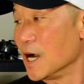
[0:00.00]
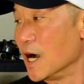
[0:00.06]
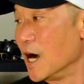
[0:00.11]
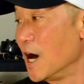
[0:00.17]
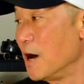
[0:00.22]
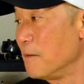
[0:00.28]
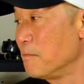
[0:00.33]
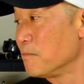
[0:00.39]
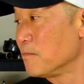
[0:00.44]

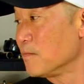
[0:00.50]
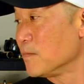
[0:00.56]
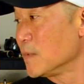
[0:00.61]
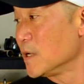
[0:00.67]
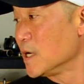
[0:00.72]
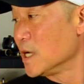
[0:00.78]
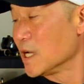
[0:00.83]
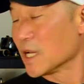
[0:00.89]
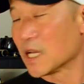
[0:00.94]

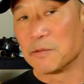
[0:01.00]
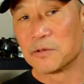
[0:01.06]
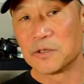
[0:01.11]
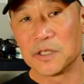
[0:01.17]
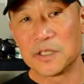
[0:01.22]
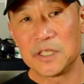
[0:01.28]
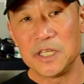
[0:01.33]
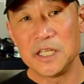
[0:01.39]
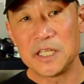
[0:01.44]
Comes
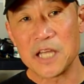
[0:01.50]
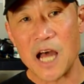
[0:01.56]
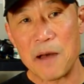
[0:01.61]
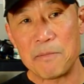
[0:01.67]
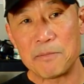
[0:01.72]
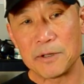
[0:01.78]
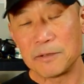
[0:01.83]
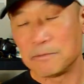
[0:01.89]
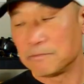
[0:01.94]
with a
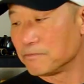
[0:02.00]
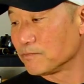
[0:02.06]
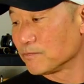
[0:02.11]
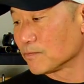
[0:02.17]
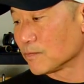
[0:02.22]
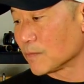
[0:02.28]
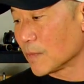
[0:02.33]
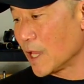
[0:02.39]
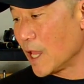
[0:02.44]
T-top.
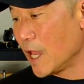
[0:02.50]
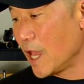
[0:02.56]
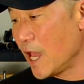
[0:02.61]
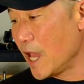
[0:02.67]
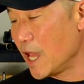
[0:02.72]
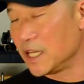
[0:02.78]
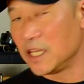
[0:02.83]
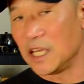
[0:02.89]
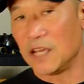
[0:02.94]

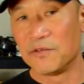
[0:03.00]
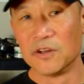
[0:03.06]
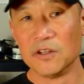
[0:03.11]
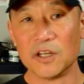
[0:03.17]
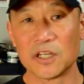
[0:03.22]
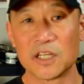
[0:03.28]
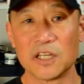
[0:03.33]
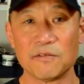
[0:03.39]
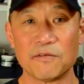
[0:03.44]
And if you're
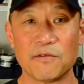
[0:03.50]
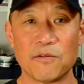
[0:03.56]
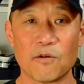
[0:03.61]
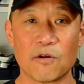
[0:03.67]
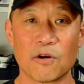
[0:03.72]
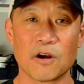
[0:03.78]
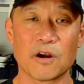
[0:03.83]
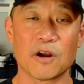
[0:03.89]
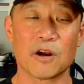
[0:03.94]
looking
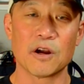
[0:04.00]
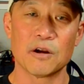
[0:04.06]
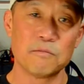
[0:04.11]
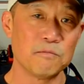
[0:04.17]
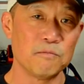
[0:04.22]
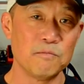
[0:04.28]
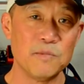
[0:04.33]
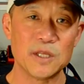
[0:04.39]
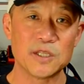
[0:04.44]
for
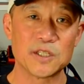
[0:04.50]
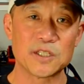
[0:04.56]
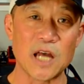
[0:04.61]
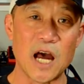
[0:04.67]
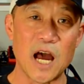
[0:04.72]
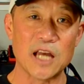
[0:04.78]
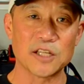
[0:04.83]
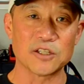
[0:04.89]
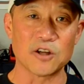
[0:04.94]
a
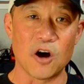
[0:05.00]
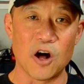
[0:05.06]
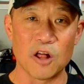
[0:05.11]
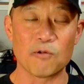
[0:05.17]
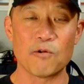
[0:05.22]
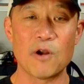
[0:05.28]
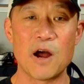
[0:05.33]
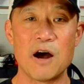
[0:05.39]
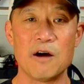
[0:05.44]
mid-size
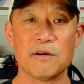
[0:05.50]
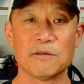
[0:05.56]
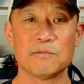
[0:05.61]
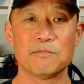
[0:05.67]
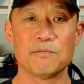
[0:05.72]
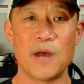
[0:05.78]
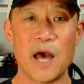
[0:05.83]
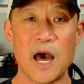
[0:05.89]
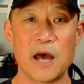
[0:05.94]

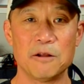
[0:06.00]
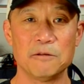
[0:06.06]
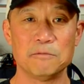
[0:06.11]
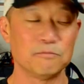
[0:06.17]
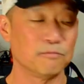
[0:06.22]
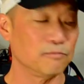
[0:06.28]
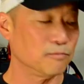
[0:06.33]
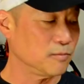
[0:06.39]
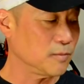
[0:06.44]
all-around paddle,
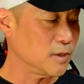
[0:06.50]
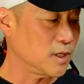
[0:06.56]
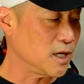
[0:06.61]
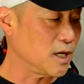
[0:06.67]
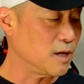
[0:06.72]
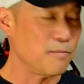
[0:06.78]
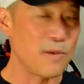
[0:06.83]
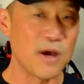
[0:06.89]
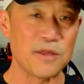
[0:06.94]

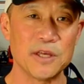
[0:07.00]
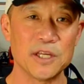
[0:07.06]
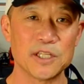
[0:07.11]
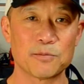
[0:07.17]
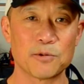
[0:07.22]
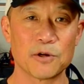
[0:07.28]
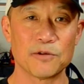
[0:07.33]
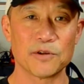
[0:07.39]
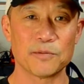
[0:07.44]
the
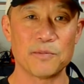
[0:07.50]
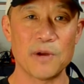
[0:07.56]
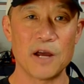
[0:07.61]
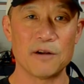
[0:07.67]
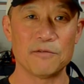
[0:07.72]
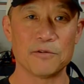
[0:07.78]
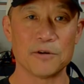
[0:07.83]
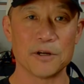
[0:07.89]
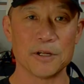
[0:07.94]
methane's a perfect
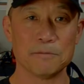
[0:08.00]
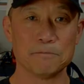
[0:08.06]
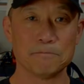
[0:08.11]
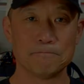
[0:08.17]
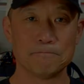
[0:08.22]
paddle for you.